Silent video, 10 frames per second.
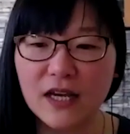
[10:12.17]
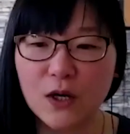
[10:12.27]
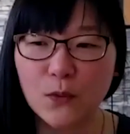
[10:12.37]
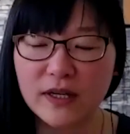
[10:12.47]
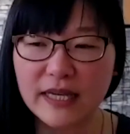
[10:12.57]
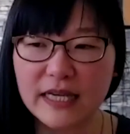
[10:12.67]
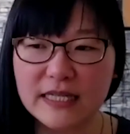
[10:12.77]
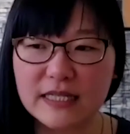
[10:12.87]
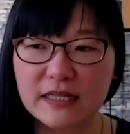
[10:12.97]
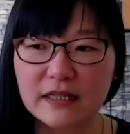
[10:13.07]
One
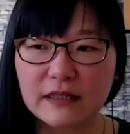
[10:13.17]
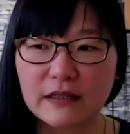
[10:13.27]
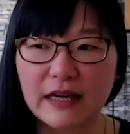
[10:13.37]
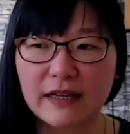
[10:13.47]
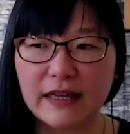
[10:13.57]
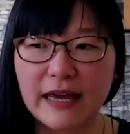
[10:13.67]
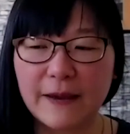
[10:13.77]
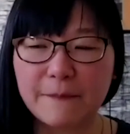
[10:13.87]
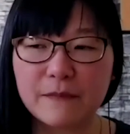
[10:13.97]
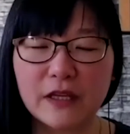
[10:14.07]
is
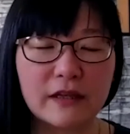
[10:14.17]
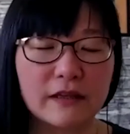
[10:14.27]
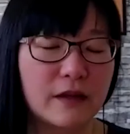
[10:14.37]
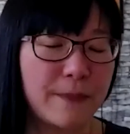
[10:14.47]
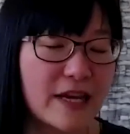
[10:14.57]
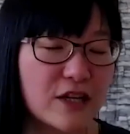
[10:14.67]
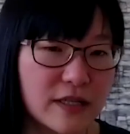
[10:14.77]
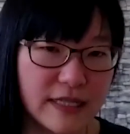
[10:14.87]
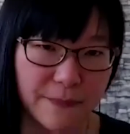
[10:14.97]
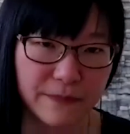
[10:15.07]
the
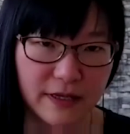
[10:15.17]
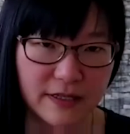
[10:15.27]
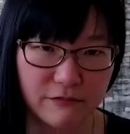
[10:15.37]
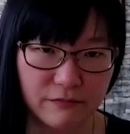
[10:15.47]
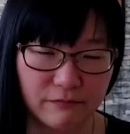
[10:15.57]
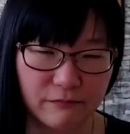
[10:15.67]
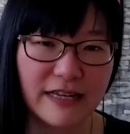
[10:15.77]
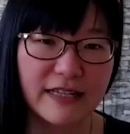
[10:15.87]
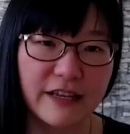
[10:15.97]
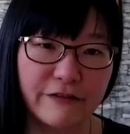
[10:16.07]
patient's number is
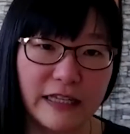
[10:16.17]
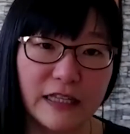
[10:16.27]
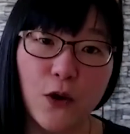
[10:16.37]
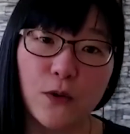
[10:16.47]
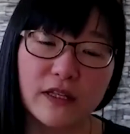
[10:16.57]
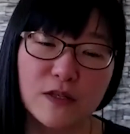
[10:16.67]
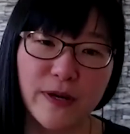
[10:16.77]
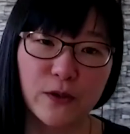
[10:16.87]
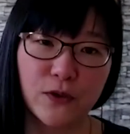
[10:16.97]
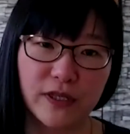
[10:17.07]
relatively low in the
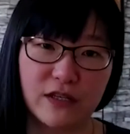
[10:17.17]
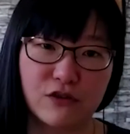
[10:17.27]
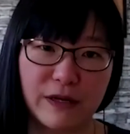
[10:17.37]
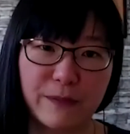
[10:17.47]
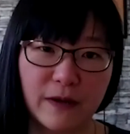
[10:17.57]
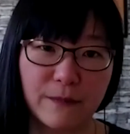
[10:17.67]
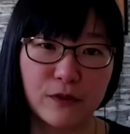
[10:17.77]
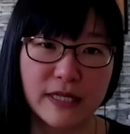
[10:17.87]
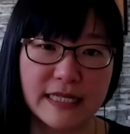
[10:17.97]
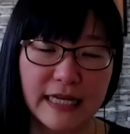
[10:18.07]
spinal cord injury
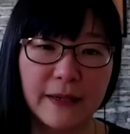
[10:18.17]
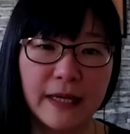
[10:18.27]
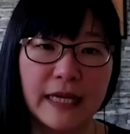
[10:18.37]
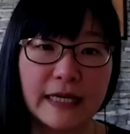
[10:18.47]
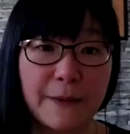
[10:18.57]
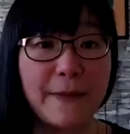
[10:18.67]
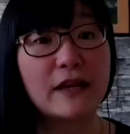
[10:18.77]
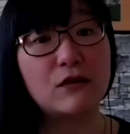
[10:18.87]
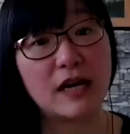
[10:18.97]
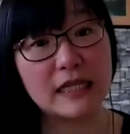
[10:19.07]
community
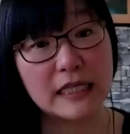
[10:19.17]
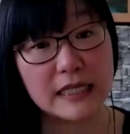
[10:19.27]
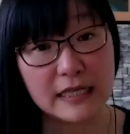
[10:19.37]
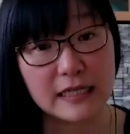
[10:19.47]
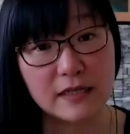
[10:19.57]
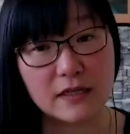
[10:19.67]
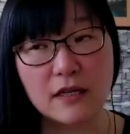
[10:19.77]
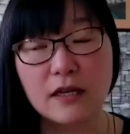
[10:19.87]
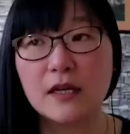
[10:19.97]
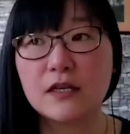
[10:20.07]
compared to other diseases.
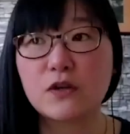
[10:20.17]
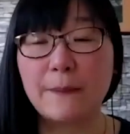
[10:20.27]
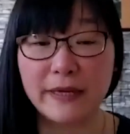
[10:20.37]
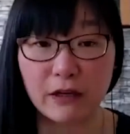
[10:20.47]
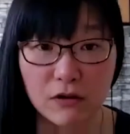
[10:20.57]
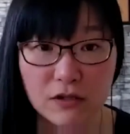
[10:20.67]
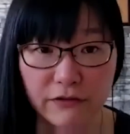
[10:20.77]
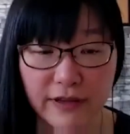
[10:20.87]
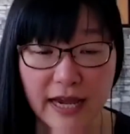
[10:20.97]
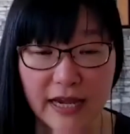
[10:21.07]
So, and because
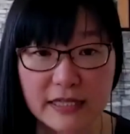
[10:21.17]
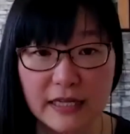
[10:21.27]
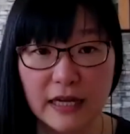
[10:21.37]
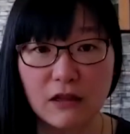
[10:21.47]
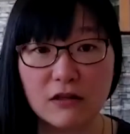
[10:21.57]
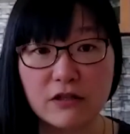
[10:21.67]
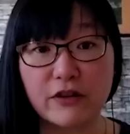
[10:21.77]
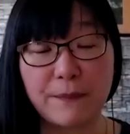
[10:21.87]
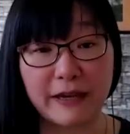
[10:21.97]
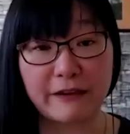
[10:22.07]
of that, a lot of
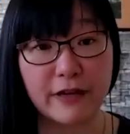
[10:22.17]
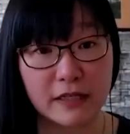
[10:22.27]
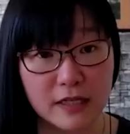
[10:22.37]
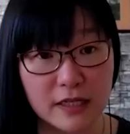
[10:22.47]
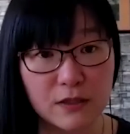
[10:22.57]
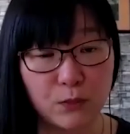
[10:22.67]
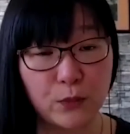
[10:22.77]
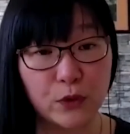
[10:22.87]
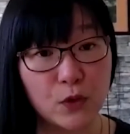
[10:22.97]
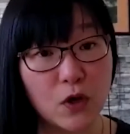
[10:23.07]
the big funders
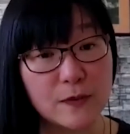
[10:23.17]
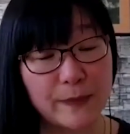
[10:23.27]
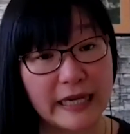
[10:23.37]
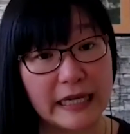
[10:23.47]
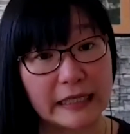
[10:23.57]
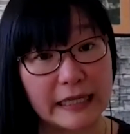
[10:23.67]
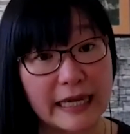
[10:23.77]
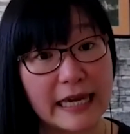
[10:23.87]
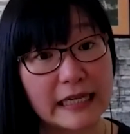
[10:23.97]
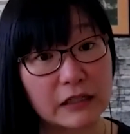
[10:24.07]
would not be
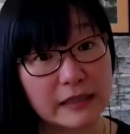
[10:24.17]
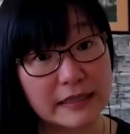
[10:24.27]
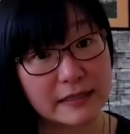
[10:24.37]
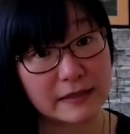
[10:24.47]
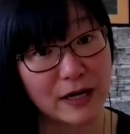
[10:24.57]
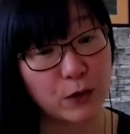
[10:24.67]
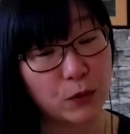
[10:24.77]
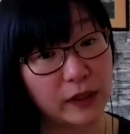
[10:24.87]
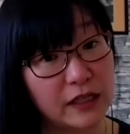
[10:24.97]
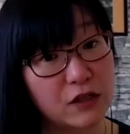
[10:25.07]
taking spinal
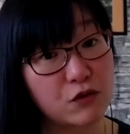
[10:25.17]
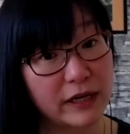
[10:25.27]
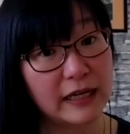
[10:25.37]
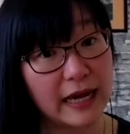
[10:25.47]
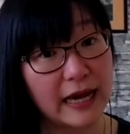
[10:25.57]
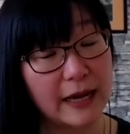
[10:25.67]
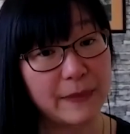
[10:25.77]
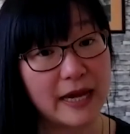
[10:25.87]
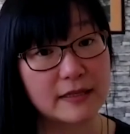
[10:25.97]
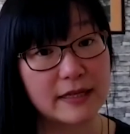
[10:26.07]
cord injury
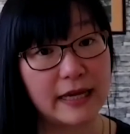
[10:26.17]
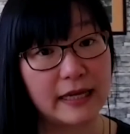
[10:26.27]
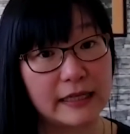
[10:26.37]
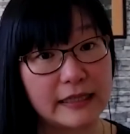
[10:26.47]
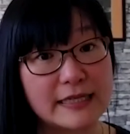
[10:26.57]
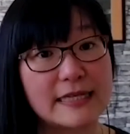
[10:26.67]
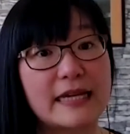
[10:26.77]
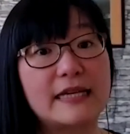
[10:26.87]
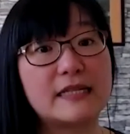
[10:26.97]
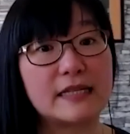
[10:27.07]
as a
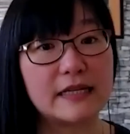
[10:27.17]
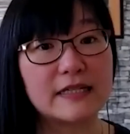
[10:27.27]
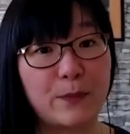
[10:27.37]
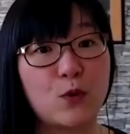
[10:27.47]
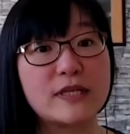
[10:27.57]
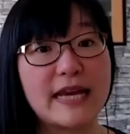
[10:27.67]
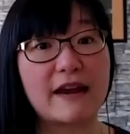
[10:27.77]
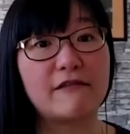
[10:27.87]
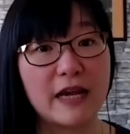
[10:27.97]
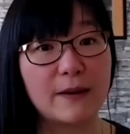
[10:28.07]
distinct support
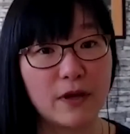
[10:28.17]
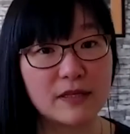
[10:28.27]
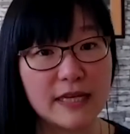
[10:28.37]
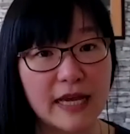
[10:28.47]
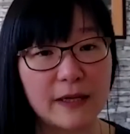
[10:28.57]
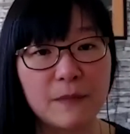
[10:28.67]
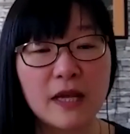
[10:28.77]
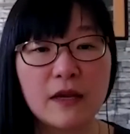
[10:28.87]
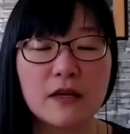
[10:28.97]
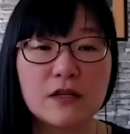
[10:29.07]
area per se.
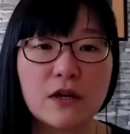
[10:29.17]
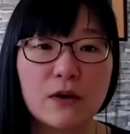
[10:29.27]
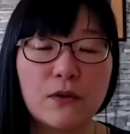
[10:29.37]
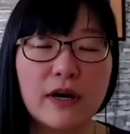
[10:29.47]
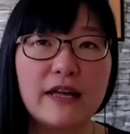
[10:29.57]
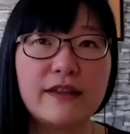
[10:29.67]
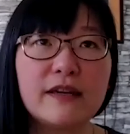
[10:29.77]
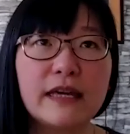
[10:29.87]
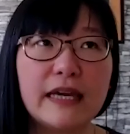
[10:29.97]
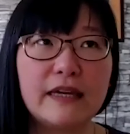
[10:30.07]
So I
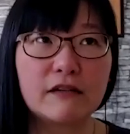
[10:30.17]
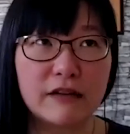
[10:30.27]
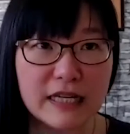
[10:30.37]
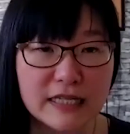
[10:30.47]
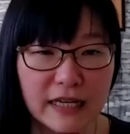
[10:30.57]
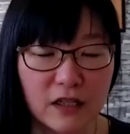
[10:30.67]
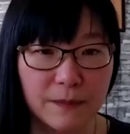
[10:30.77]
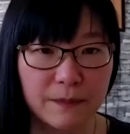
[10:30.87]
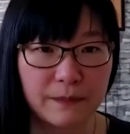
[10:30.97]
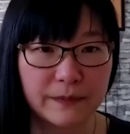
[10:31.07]
think increasing the
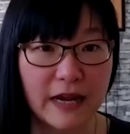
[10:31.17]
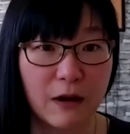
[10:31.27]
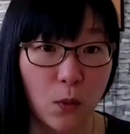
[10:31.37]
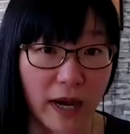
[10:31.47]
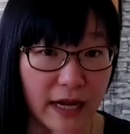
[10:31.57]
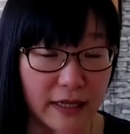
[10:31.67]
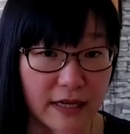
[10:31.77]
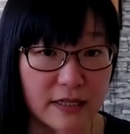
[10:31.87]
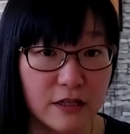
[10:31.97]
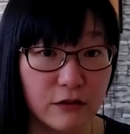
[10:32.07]

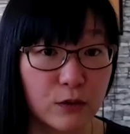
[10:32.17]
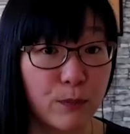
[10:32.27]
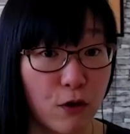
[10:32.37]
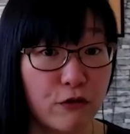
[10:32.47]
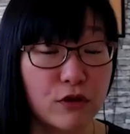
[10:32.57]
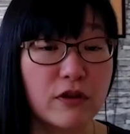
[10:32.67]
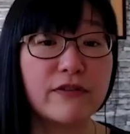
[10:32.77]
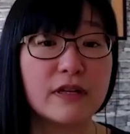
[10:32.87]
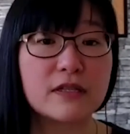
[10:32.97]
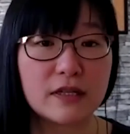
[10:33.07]
awareness both to the
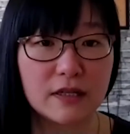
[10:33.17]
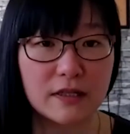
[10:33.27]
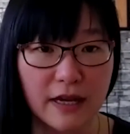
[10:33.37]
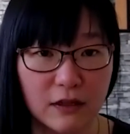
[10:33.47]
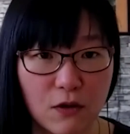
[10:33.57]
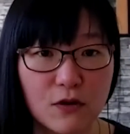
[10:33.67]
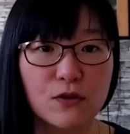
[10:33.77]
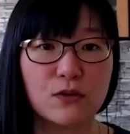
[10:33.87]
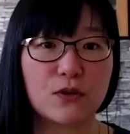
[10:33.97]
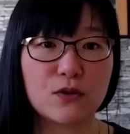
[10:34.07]
funders and also
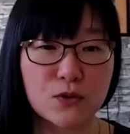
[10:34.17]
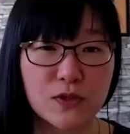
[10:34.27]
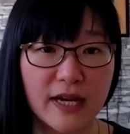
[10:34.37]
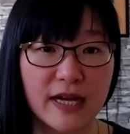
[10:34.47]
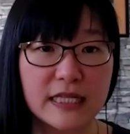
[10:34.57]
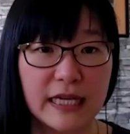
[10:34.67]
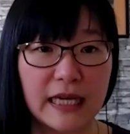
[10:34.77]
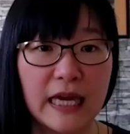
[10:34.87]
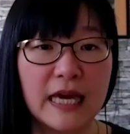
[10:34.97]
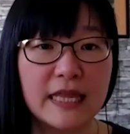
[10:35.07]
to the
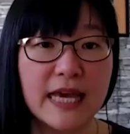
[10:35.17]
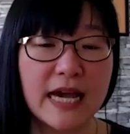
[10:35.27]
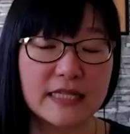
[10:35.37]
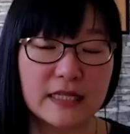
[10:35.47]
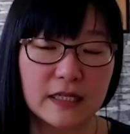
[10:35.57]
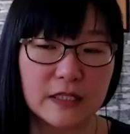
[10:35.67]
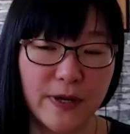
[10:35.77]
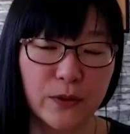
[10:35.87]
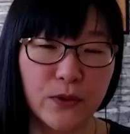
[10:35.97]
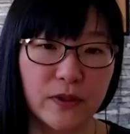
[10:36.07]
society that
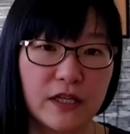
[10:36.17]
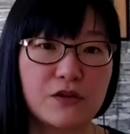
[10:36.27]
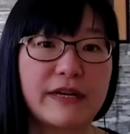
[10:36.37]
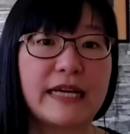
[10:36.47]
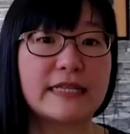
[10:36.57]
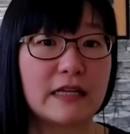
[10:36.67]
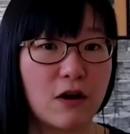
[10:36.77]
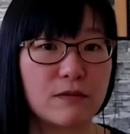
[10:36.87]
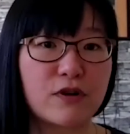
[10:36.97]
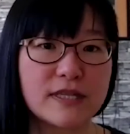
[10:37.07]
spinal cord injury is a
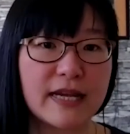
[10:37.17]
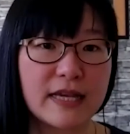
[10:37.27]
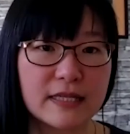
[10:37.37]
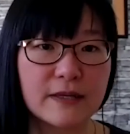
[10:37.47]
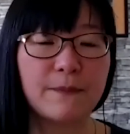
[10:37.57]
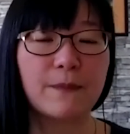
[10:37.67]
long process.